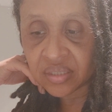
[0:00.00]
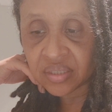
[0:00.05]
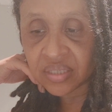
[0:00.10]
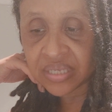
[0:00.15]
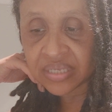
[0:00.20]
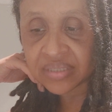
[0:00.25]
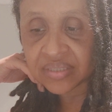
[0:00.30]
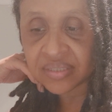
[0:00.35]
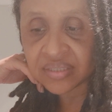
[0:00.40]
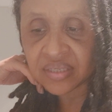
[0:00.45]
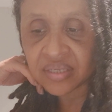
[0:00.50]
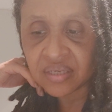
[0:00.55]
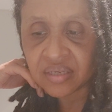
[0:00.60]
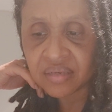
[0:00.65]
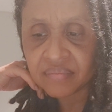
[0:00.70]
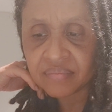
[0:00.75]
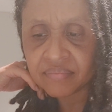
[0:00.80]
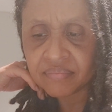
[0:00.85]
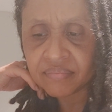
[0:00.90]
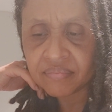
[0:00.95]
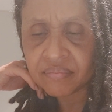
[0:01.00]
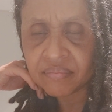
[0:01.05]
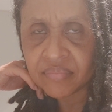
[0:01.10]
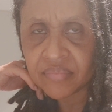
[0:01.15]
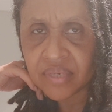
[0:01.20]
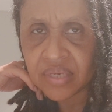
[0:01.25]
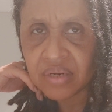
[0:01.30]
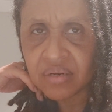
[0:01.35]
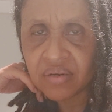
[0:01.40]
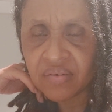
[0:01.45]
that's, I
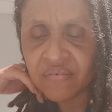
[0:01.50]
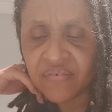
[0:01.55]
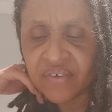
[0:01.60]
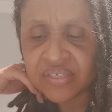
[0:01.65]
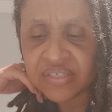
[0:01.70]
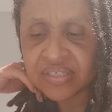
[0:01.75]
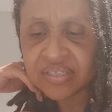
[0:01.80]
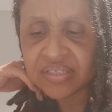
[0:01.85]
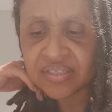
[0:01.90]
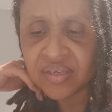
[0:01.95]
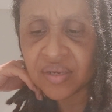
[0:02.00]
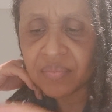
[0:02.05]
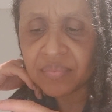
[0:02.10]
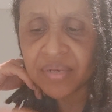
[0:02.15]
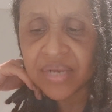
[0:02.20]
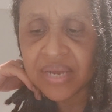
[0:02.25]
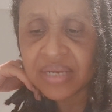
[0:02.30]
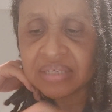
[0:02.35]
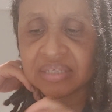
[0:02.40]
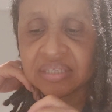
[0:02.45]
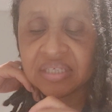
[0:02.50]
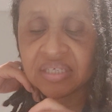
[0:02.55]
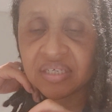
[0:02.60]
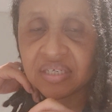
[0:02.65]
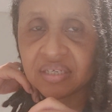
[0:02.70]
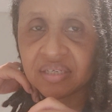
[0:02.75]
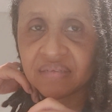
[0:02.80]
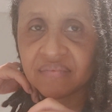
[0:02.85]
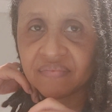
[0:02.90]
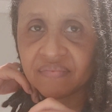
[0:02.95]
don't know if I said, Psalm
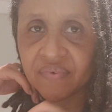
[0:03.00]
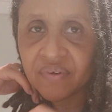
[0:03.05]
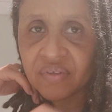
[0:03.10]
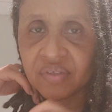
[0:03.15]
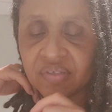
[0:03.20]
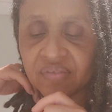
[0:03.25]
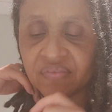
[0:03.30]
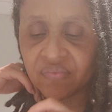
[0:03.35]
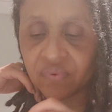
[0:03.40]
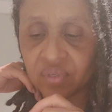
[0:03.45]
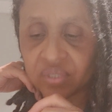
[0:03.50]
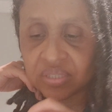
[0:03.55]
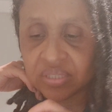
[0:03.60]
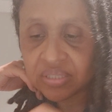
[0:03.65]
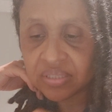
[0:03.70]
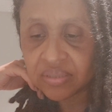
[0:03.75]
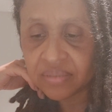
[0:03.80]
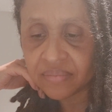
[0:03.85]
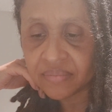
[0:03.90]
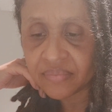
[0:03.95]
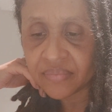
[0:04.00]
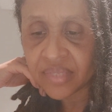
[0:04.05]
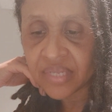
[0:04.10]
19, verse 14.